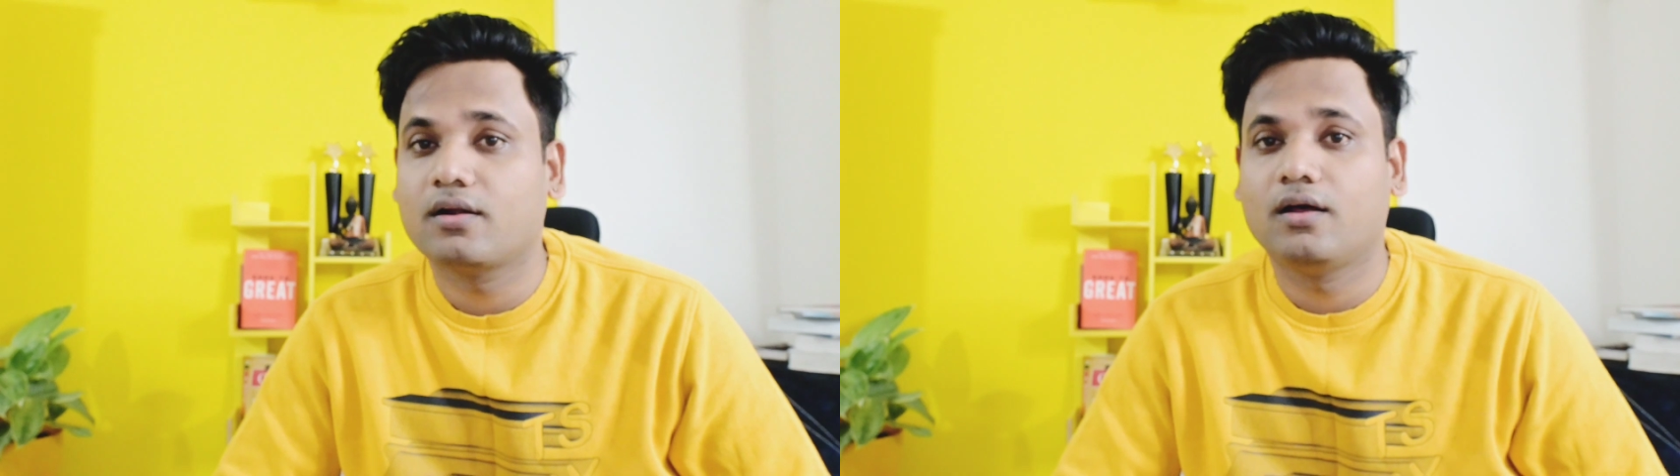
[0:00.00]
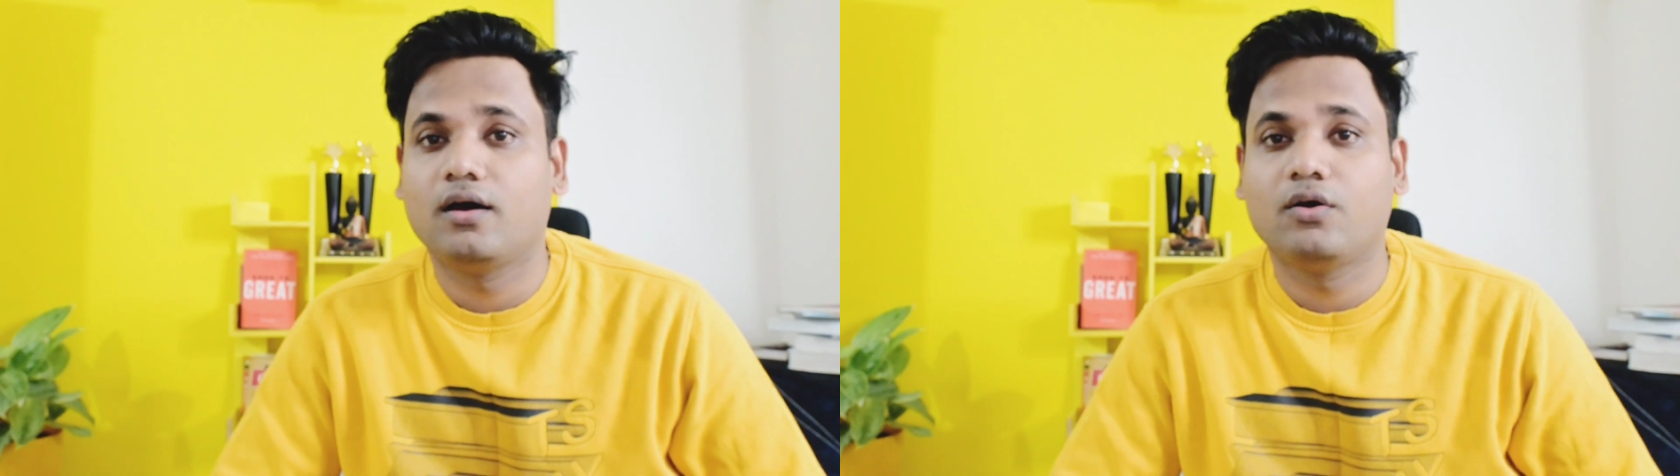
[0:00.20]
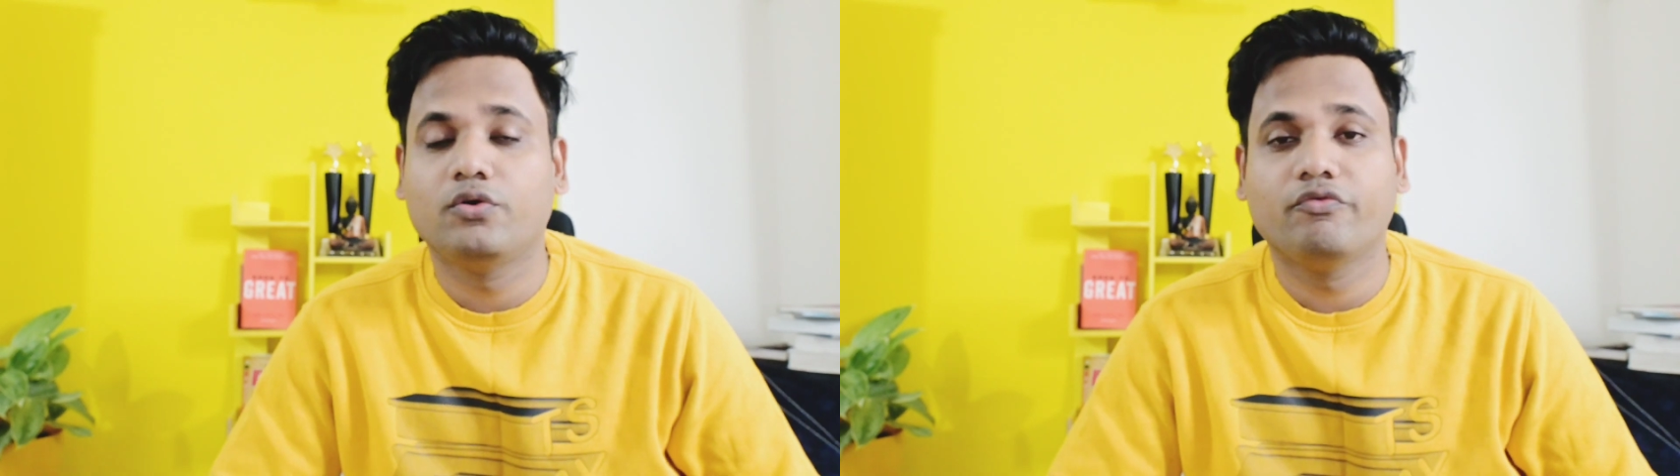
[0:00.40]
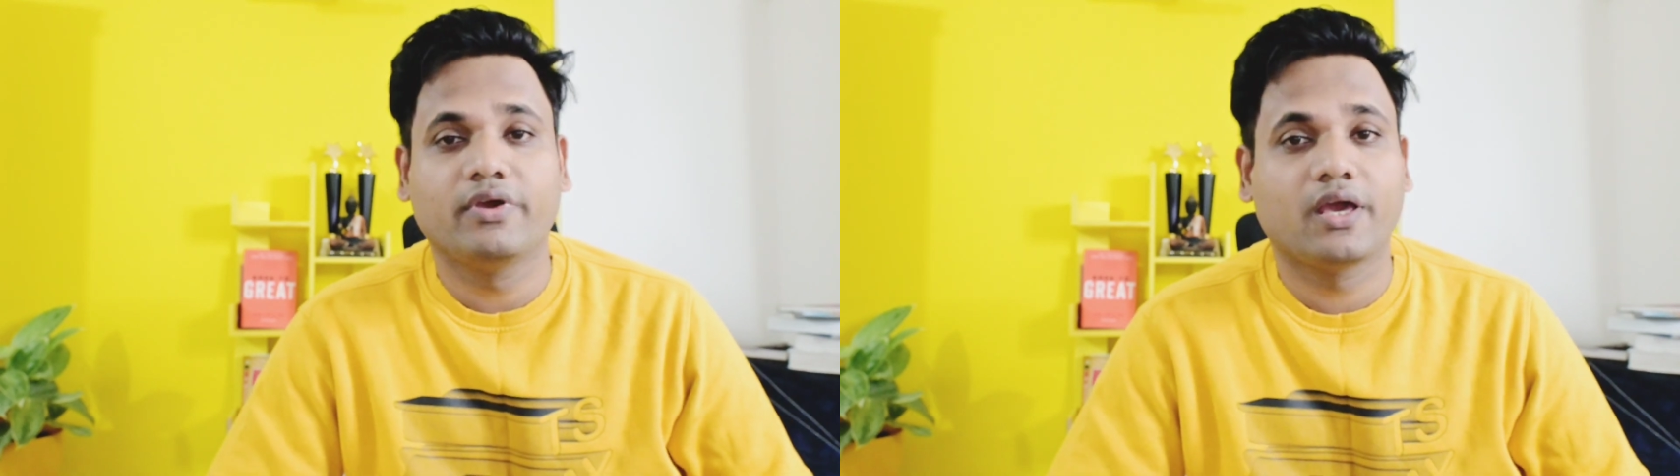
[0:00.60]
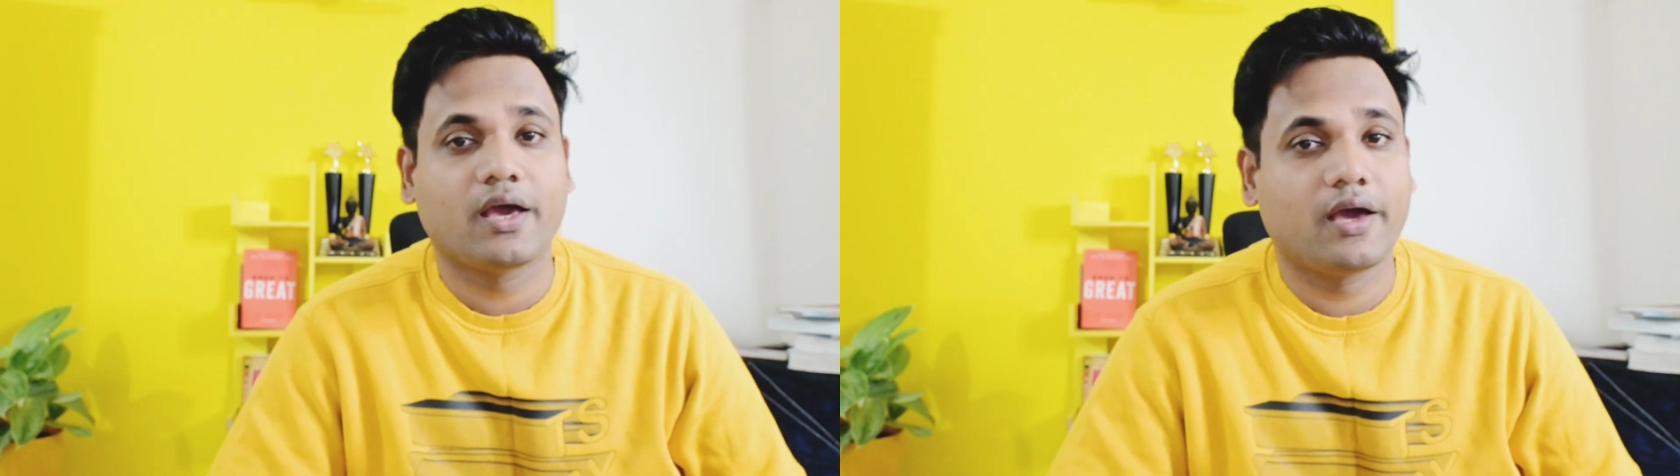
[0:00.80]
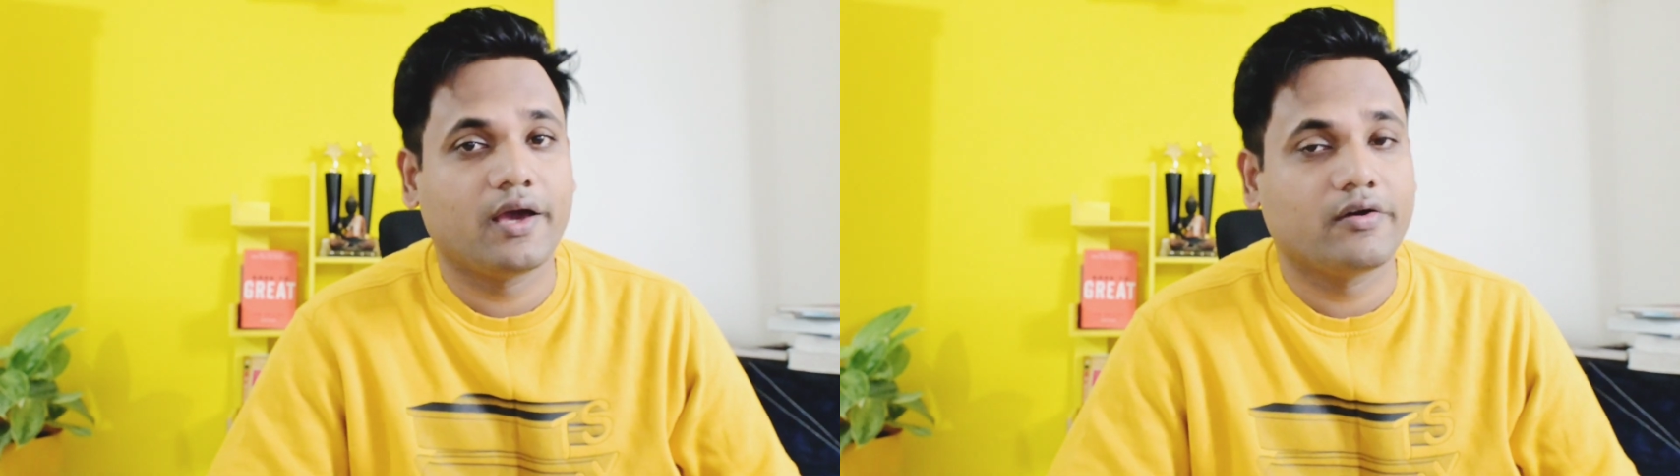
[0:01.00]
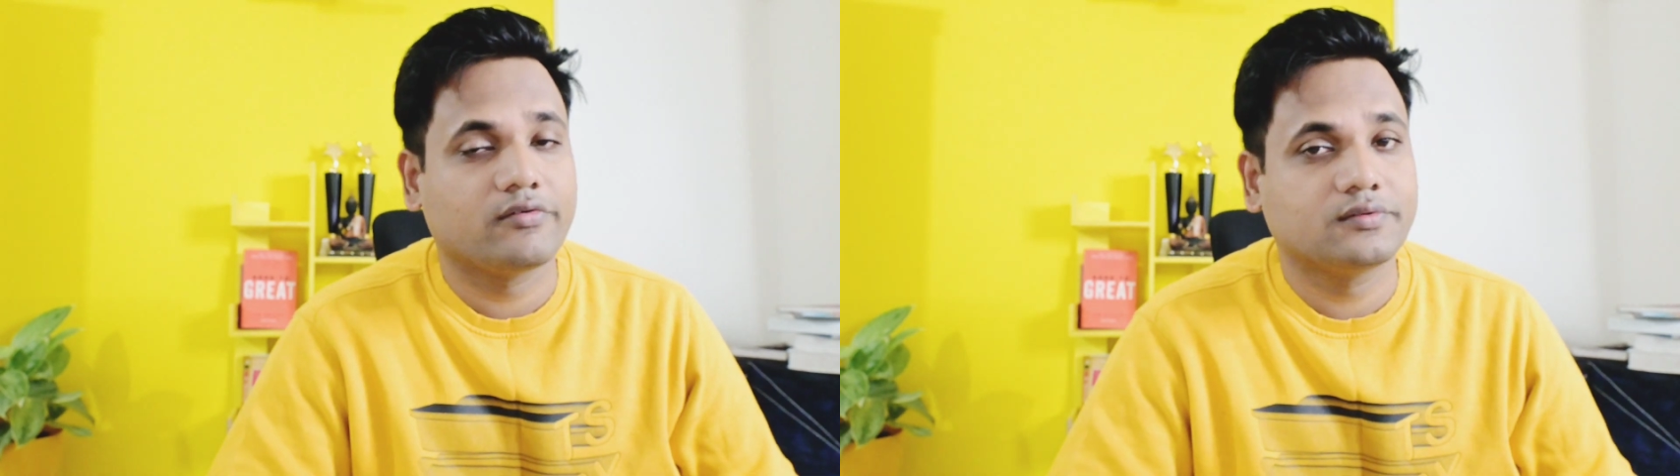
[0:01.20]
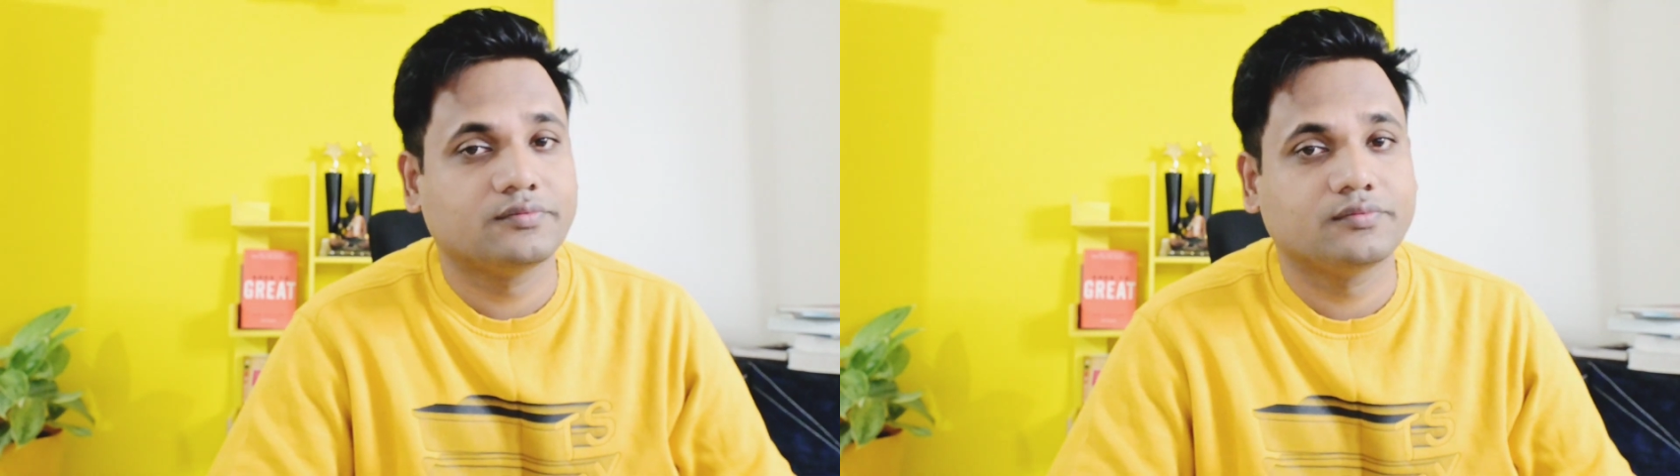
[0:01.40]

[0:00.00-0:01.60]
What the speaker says: cloud, we have